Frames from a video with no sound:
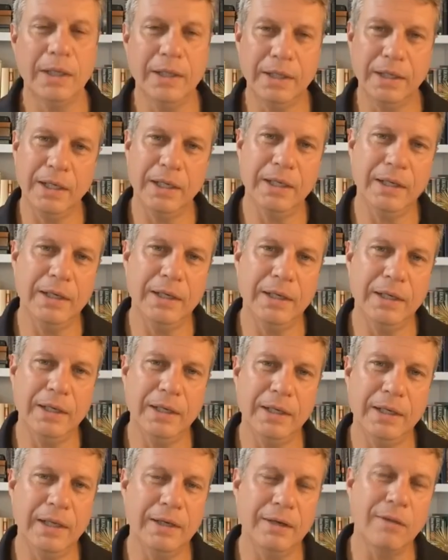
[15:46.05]
and and,
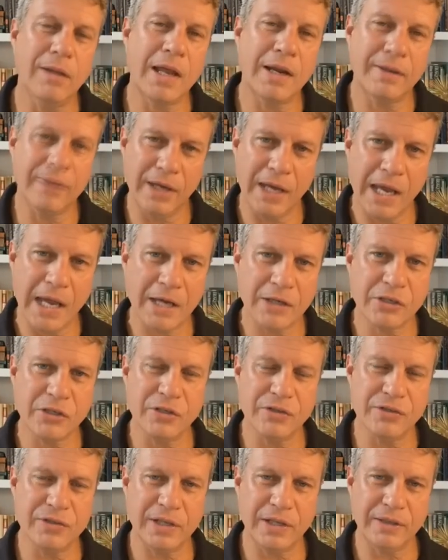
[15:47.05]
and a lot of the
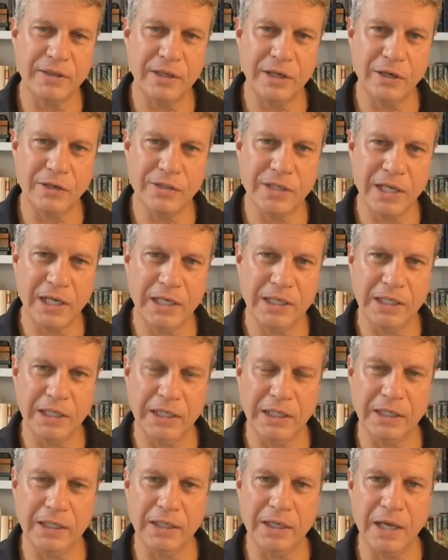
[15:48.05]
actions that they're
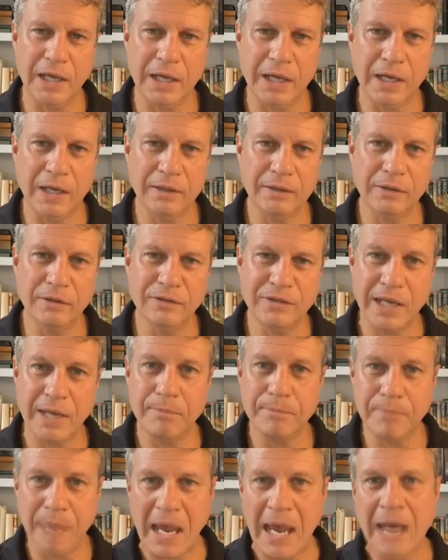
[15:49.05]
taking uh, date
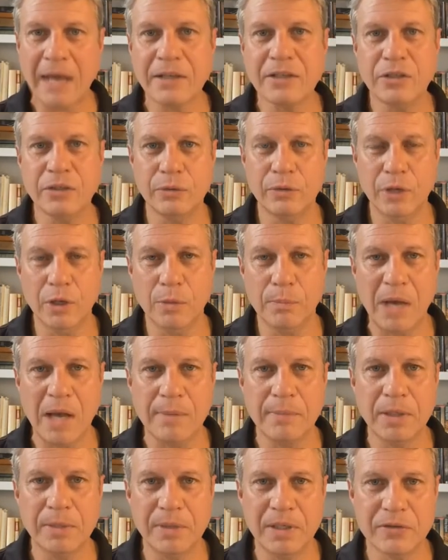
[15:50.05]
back to the Obama
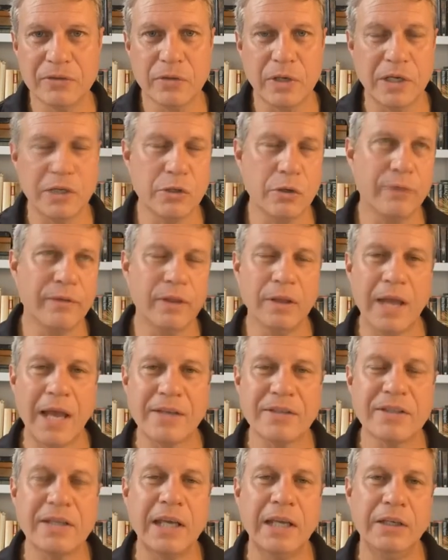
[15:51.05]
administration. Over the last
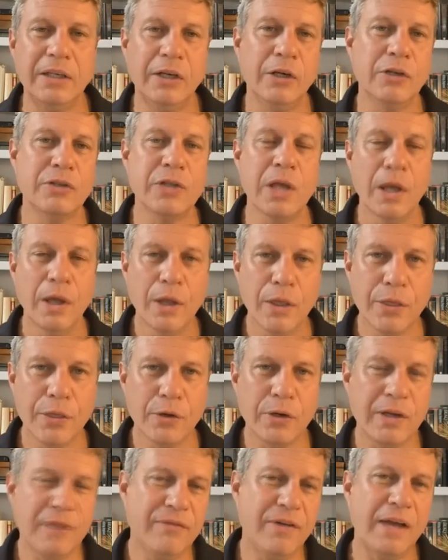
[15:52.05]
10 years,
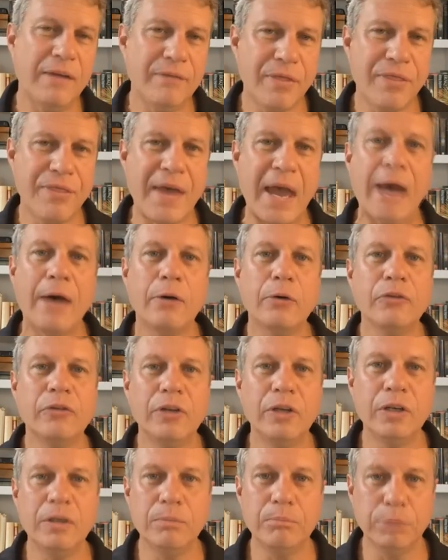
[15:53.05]

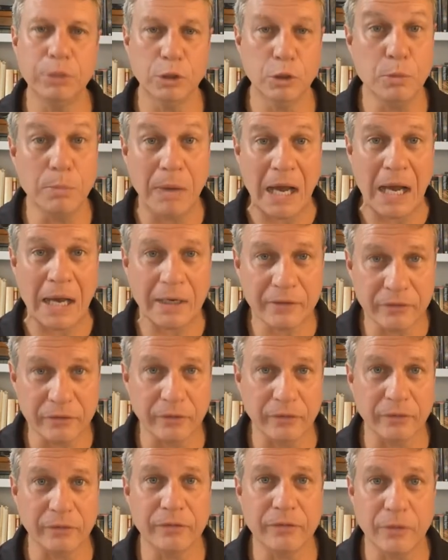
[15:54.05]
35,000 blue
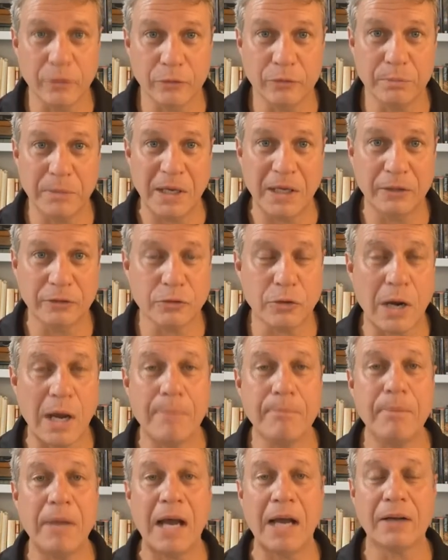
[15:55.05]
boxes, those mail
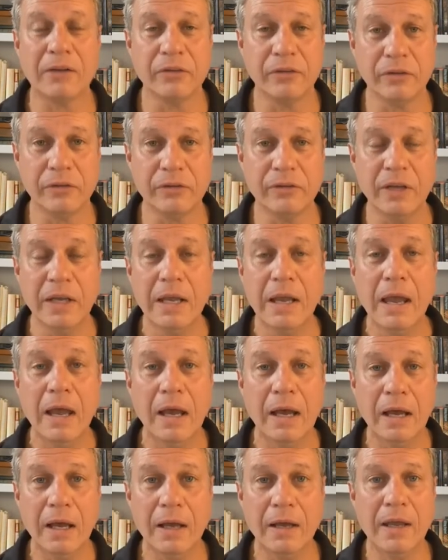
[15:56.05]
drop boxes,
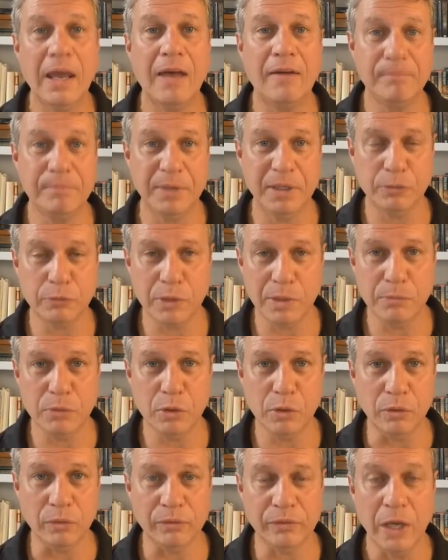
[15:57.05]
uh, have been
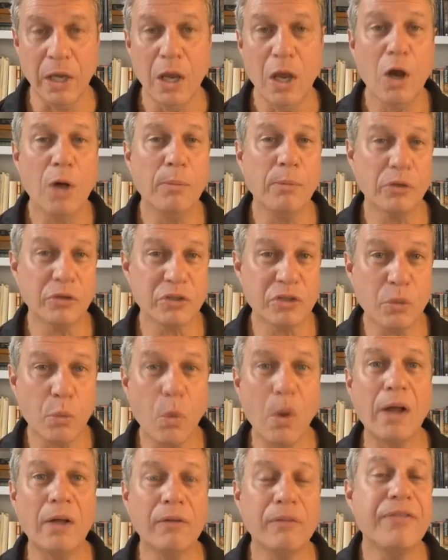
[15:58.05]
removed almost
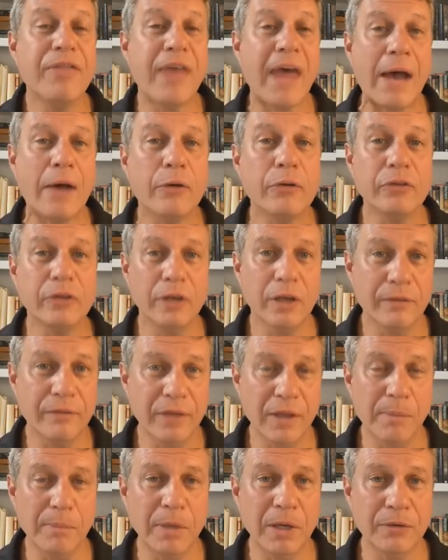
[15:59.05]
12,000 of
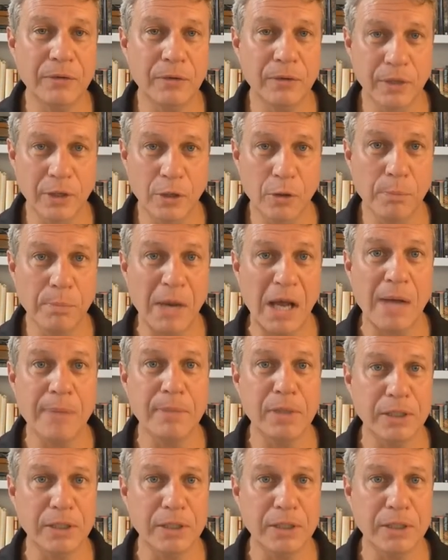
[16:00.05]
them under the Obama